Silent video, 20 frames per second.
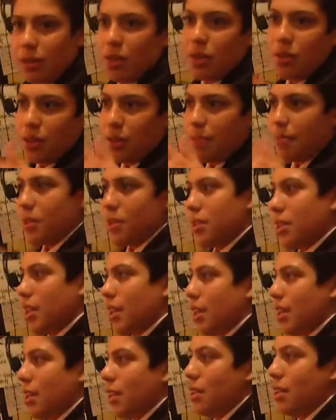goes up to 10,
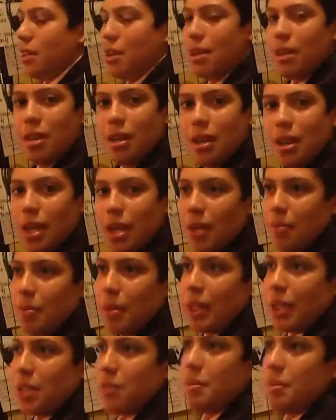and
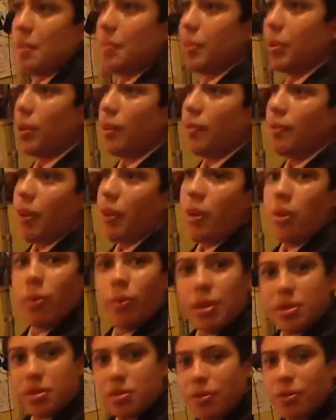because people are afraid of the
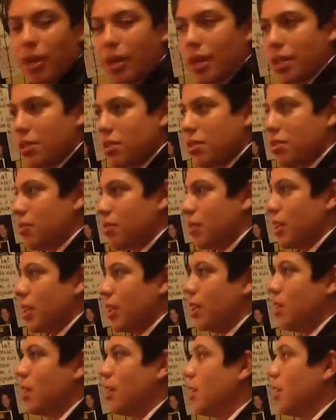restaurant
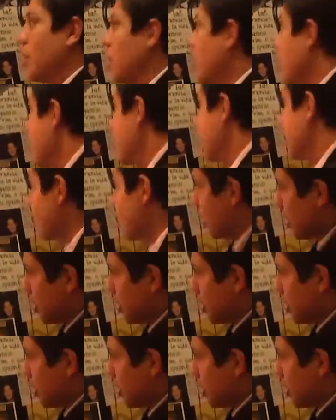industry, and the